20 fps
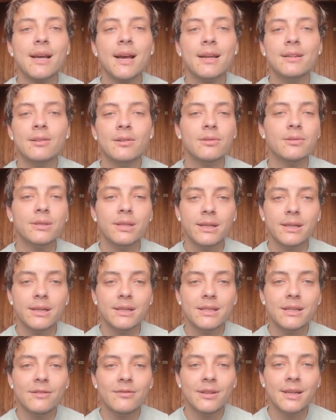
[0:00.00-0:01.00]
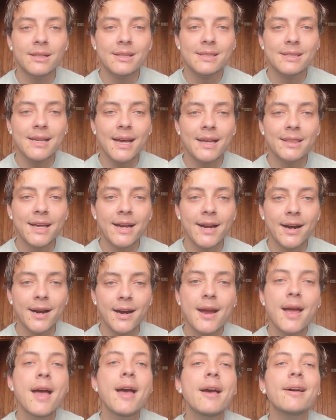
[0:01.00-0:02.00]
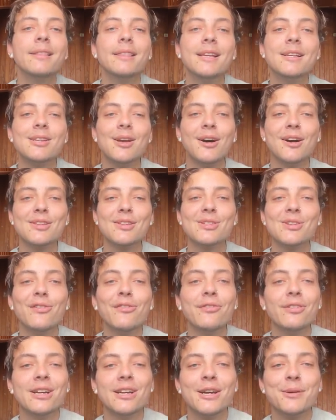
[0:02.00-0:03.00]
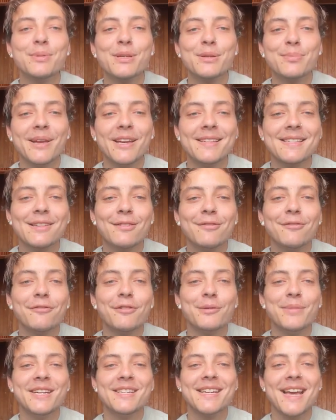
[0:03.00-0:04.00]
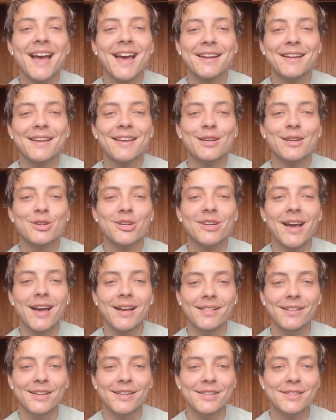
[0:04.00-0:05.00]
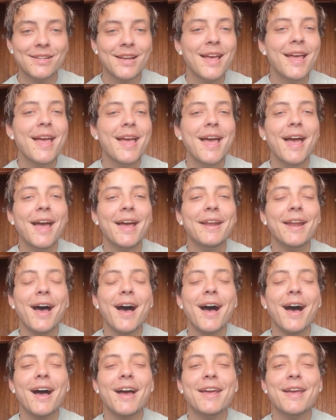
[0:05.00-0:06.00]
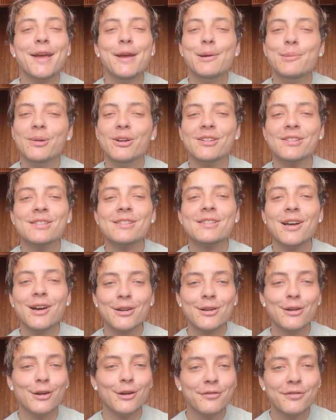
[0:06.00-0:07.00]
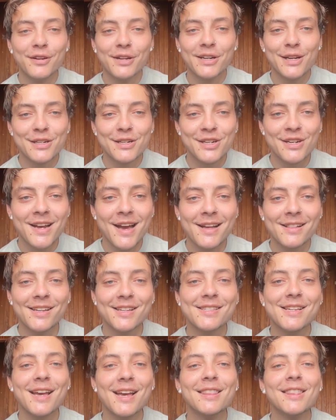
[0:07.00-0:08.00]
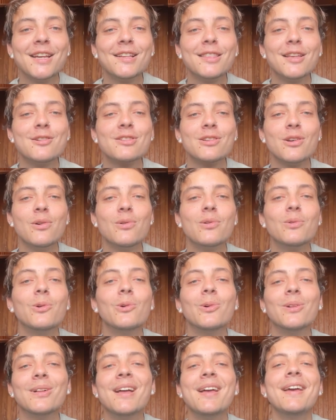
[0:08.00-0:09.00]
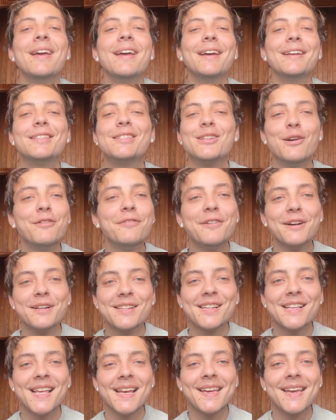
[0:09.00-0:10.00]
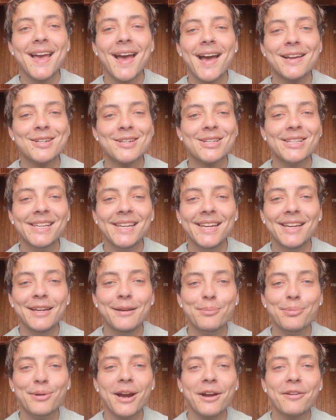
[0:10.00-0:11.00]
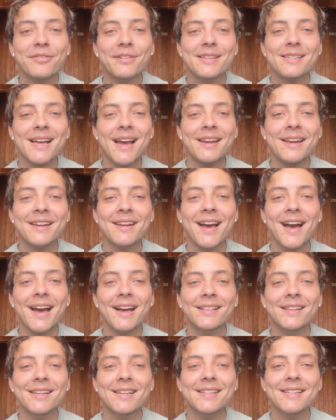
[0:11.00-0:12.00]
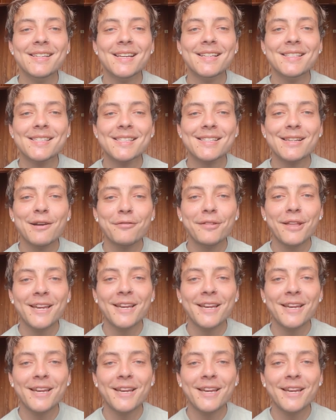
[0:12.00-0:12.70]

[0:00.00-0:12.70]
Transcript: You don't need a TV inside there. This also freed up space for me to add a kitchen island, and I am a sucker for kitchen islands. I think they're so cool. It's so fun to like casually eat breakfast at an island and stuff like